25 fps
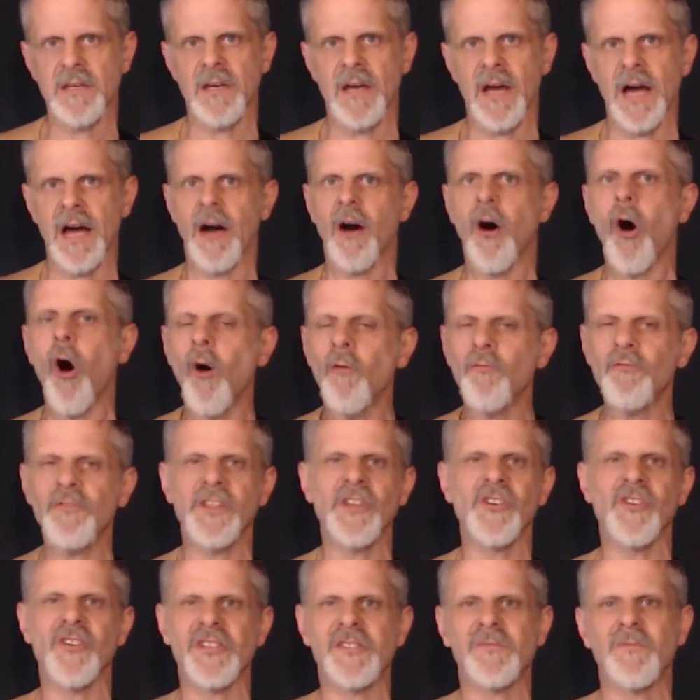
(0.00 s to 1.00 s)
Hopefully
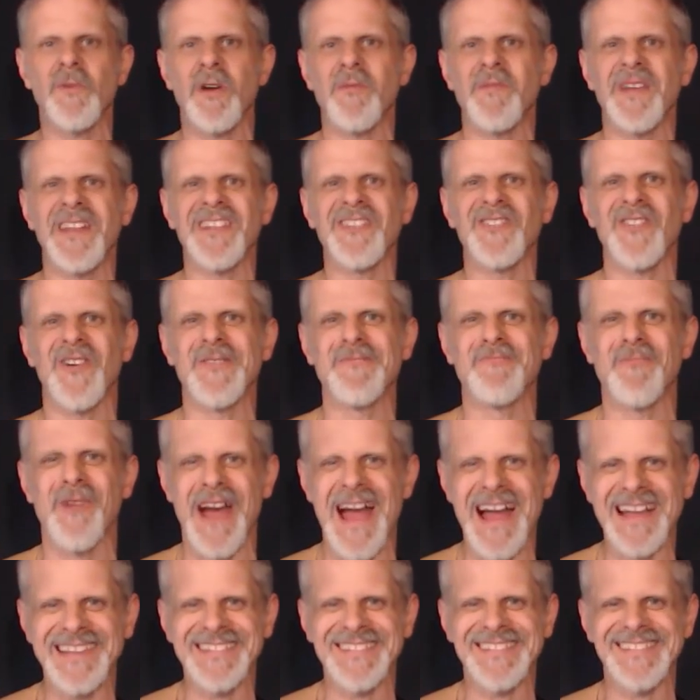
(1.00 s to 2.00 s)
you're experimenting during
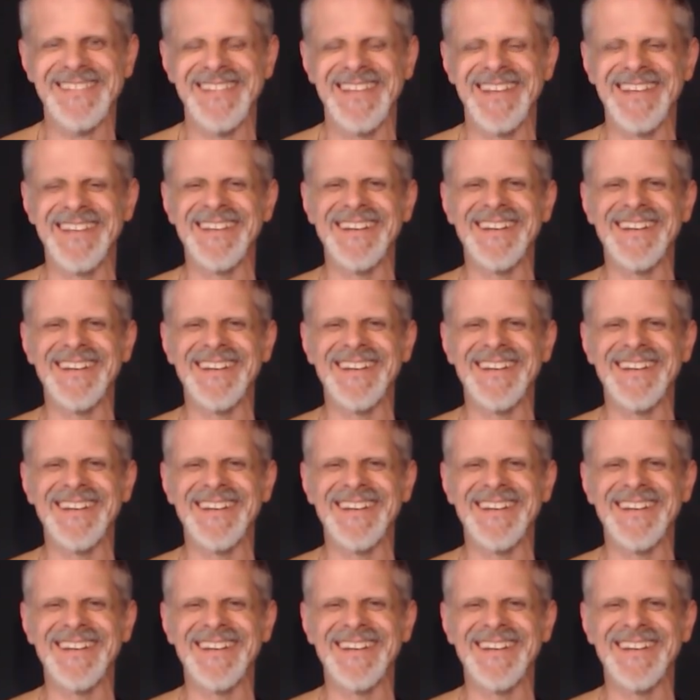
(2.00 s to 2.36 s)
practice.